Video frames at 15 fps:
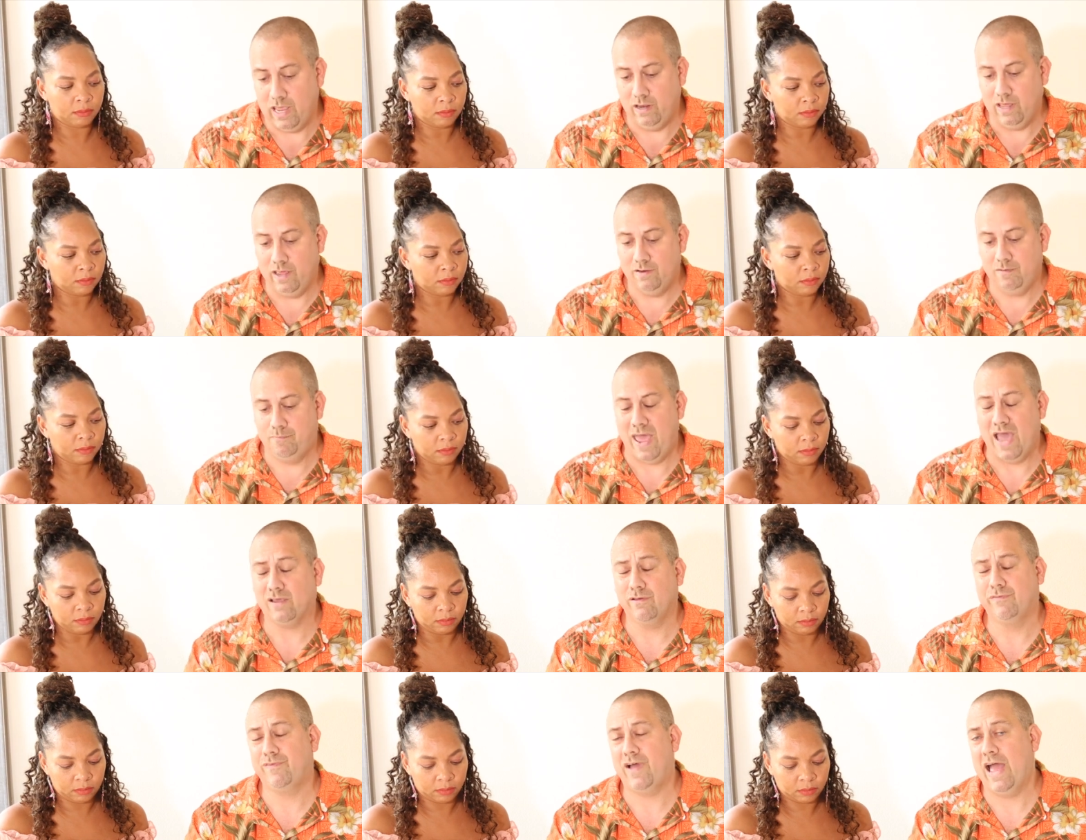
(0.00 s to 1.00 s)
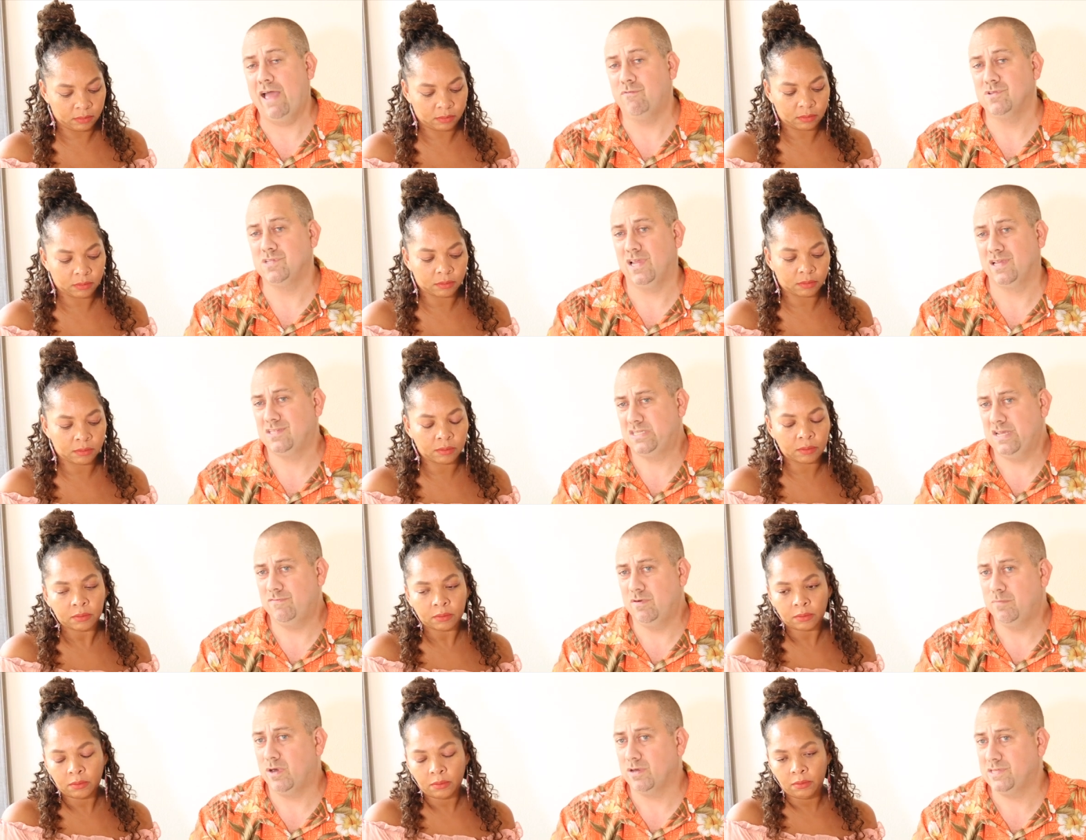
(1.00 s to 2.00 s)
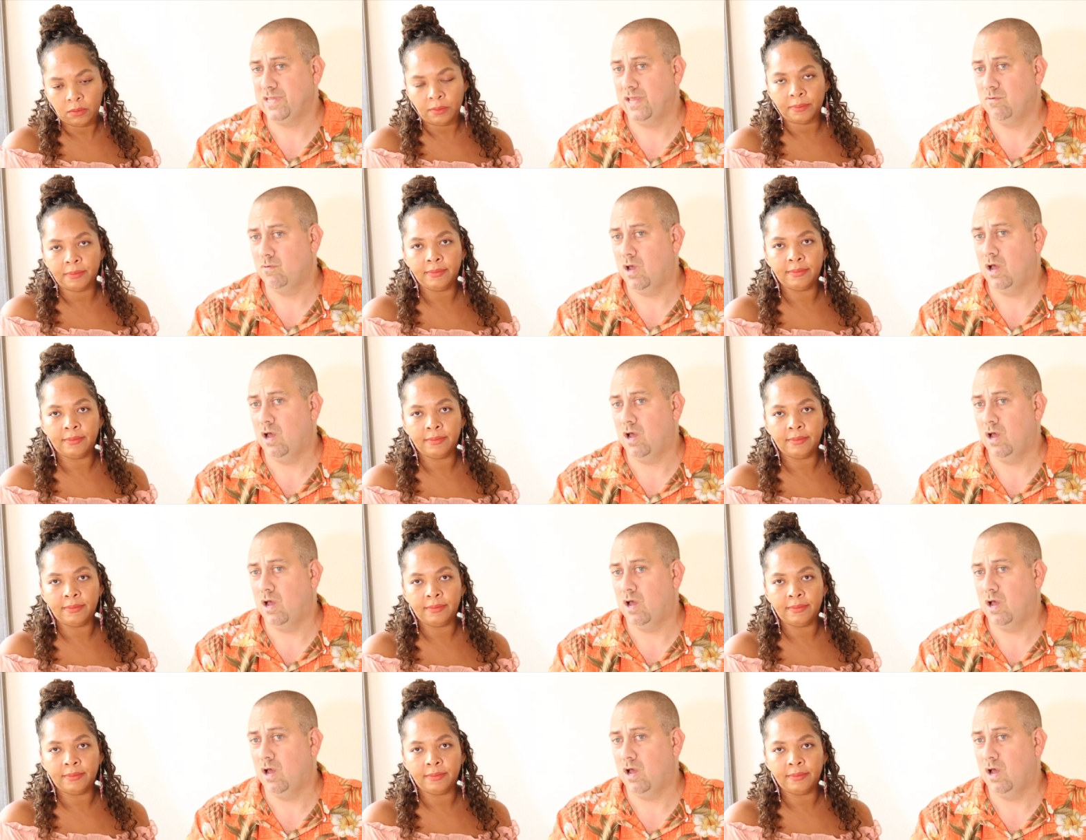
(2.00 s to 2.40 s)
Speaker 1: And that pack of 5 was like $7 at